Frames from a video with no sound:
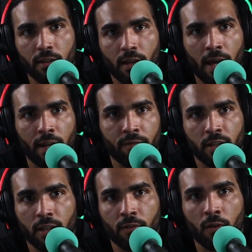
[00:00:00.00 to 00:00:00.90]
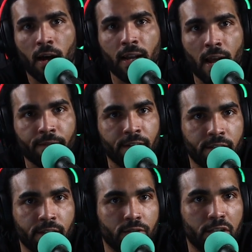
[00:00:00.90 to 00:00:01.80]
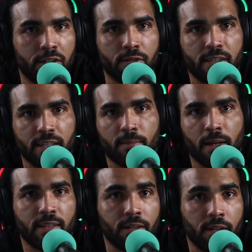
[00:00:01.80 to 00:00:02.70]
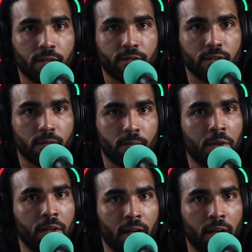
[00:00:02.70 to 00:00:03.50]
at every level. On average in jiu-jitsu it takes about 10 years for somebody to get a